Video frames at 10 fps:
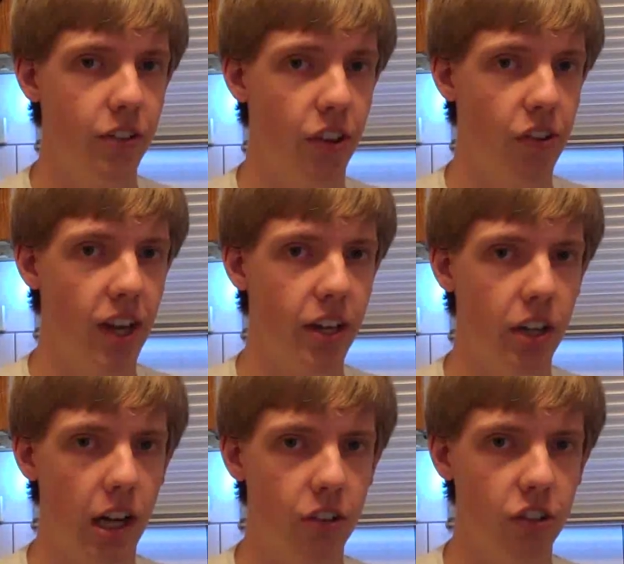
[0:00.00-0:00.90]
is the second
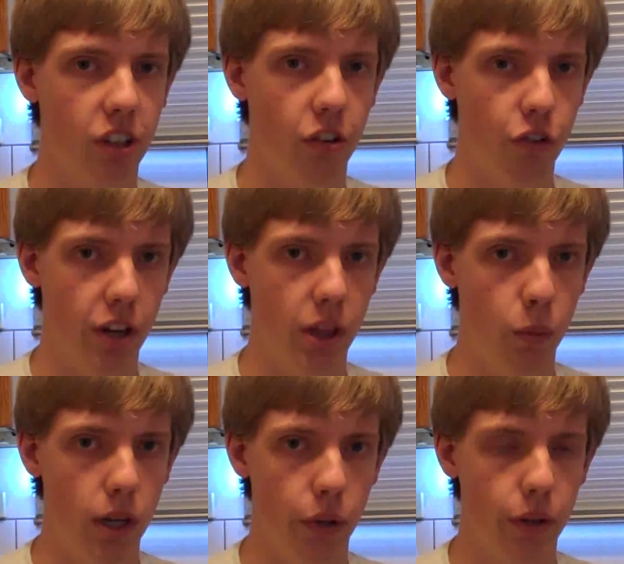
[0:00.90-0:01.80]
largest country in the
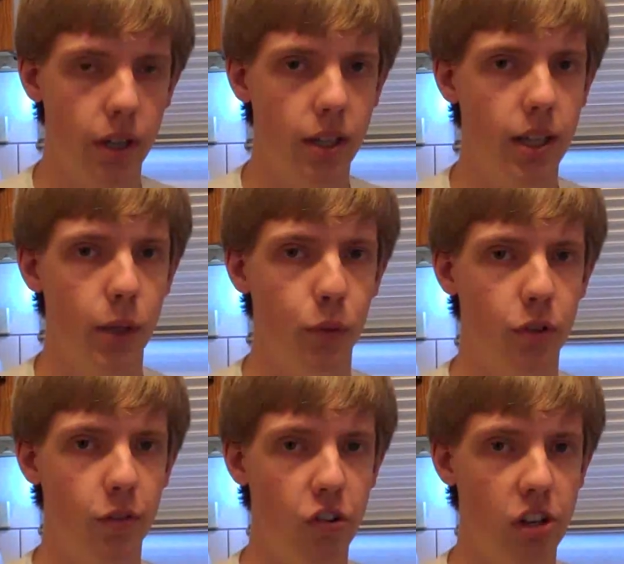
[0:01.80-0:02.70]
world. It was
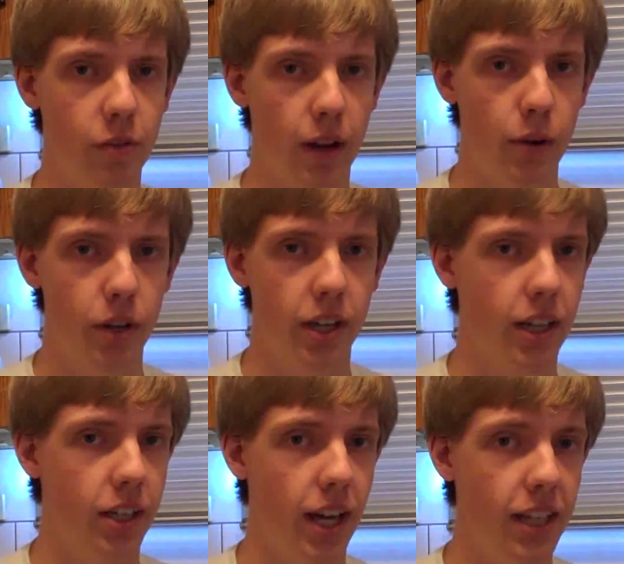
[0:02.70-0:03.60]
officially founded
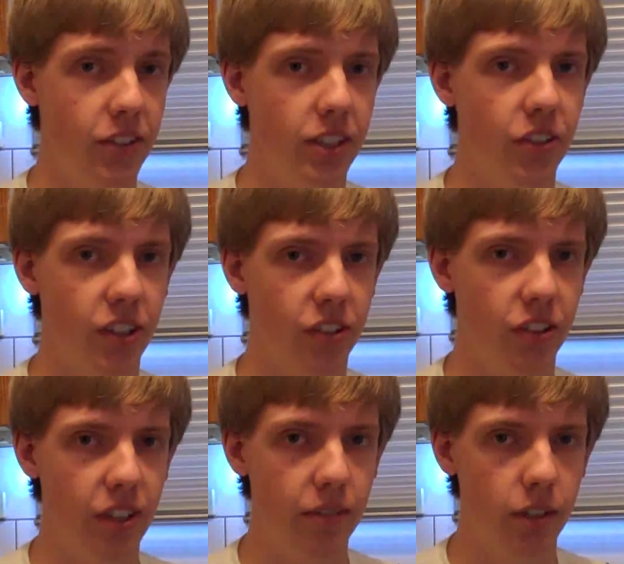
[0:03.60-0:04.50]
in
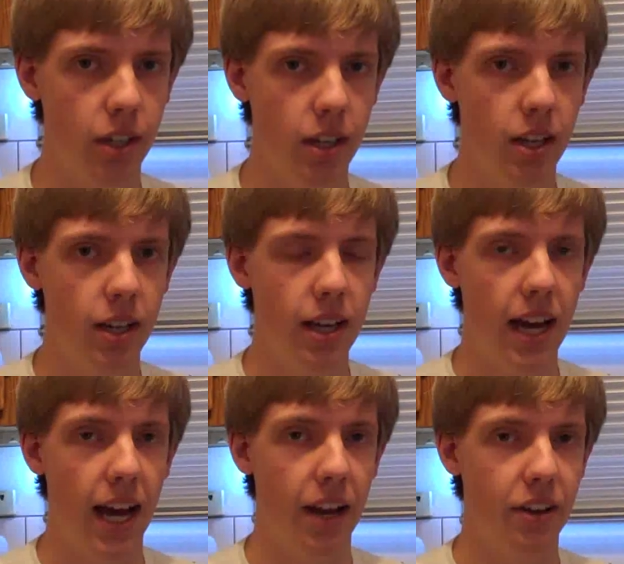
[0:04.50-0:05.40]
1867
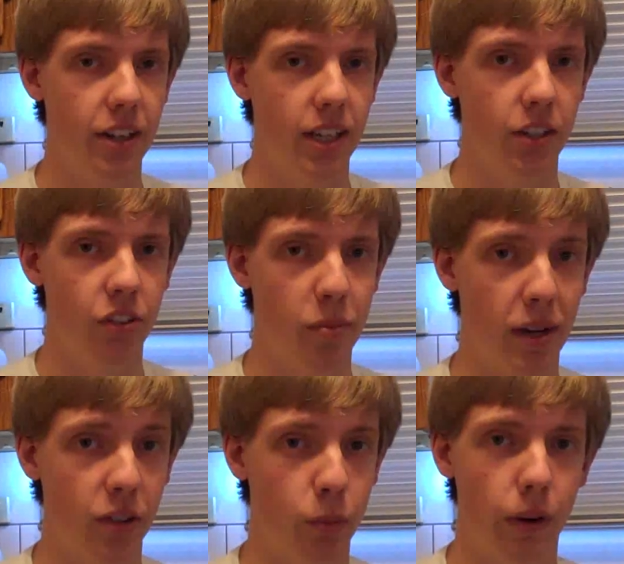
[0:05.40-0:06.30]
and is the
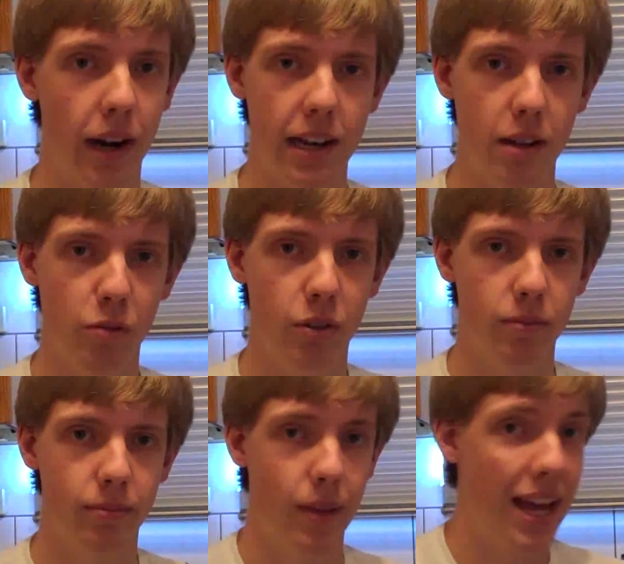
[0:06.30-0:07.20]
place where I live.
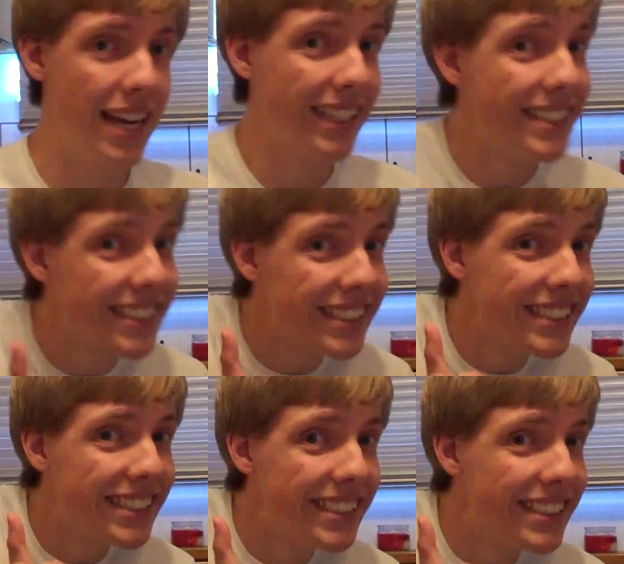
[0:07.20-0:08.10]

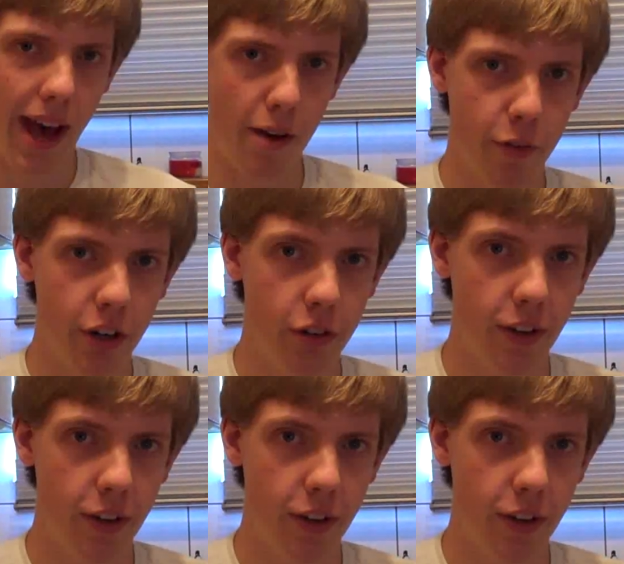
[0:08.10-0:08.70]
Have an